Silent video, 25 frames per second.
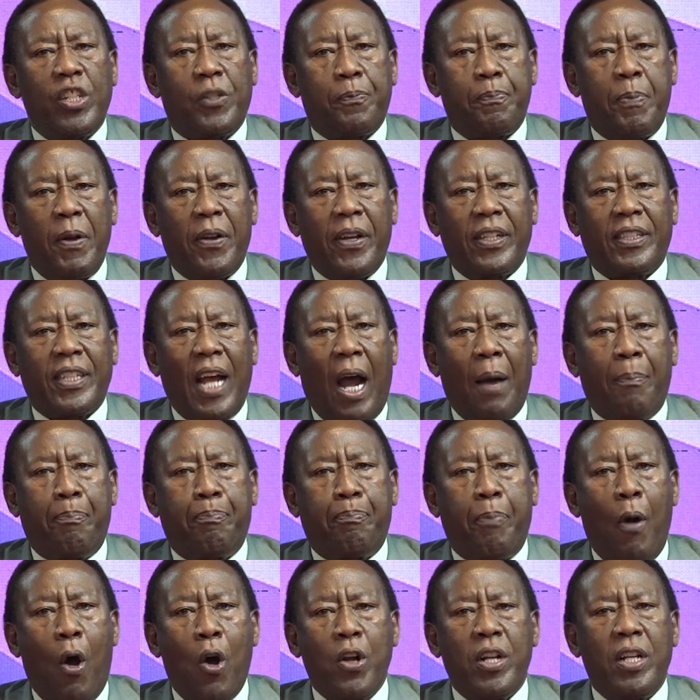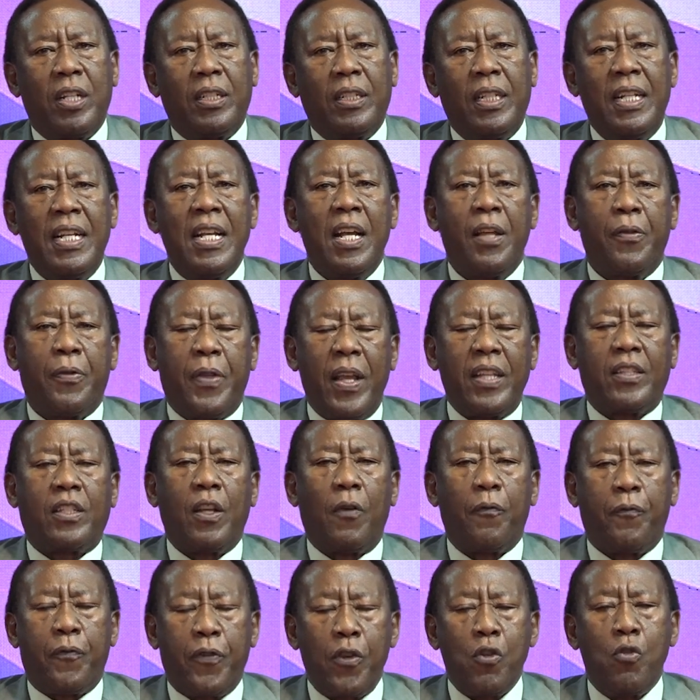Spirit upon this
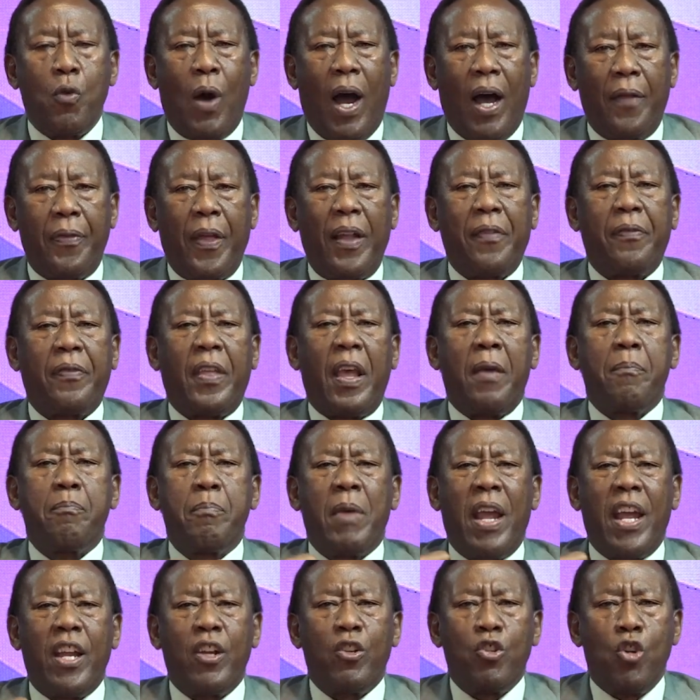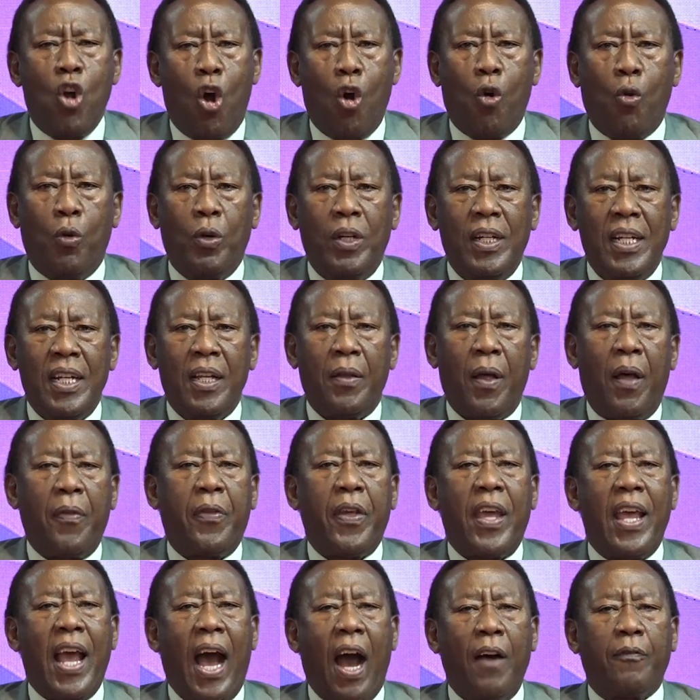viewer that they may know that
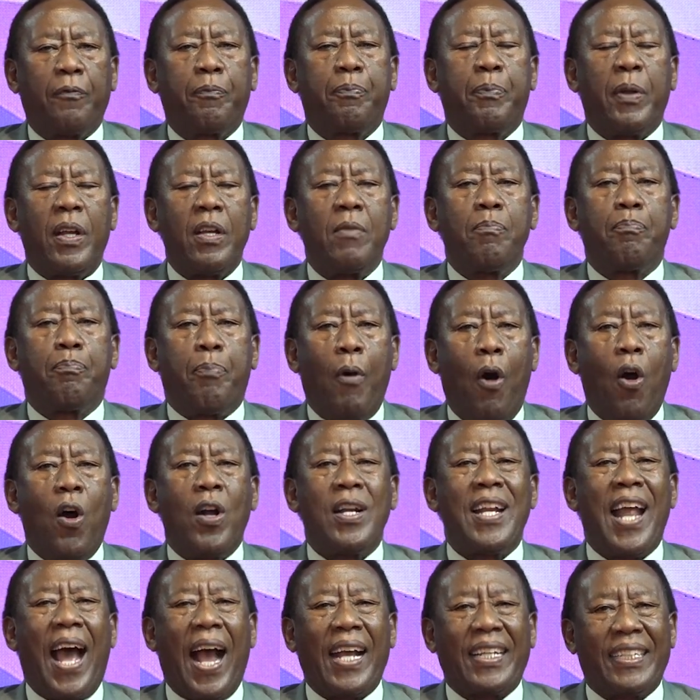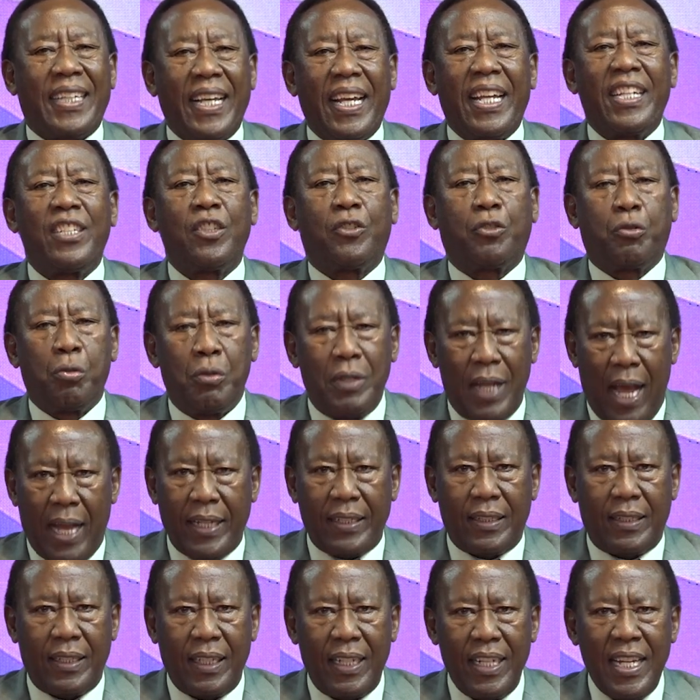they have been born again
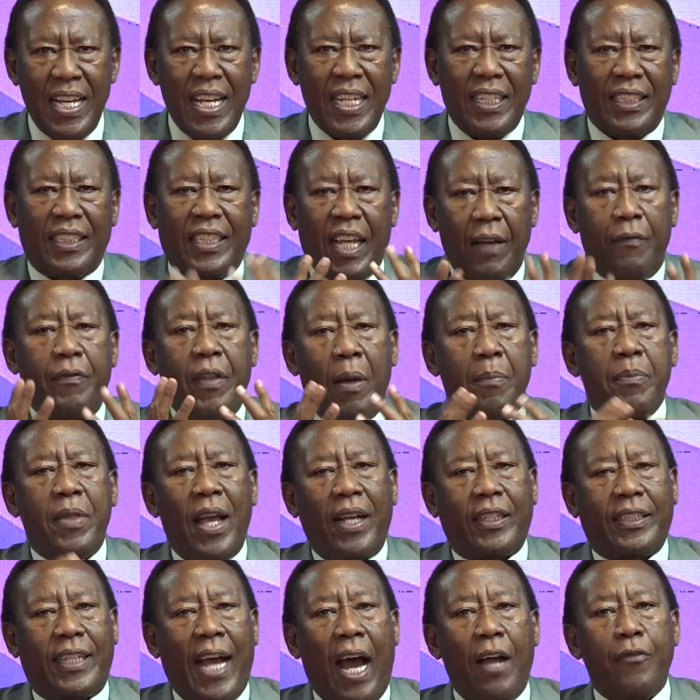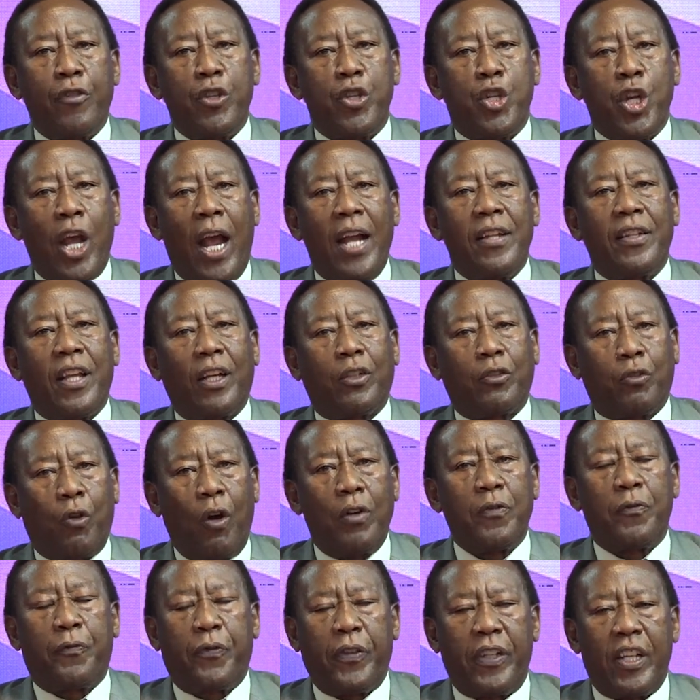tonight. Give them the courage and the
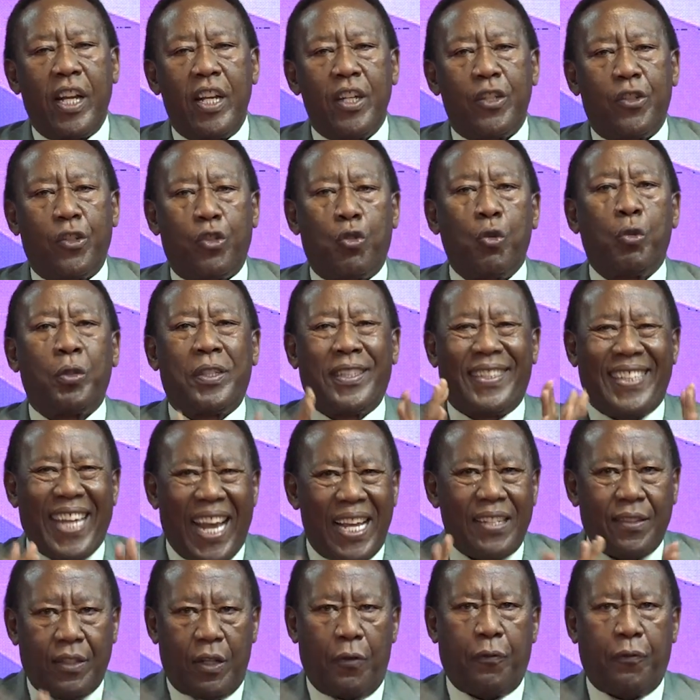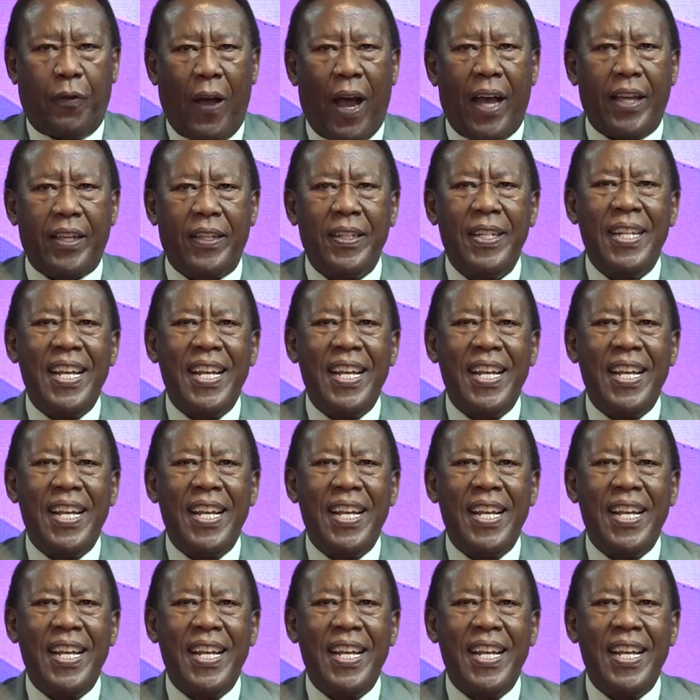confidence to testify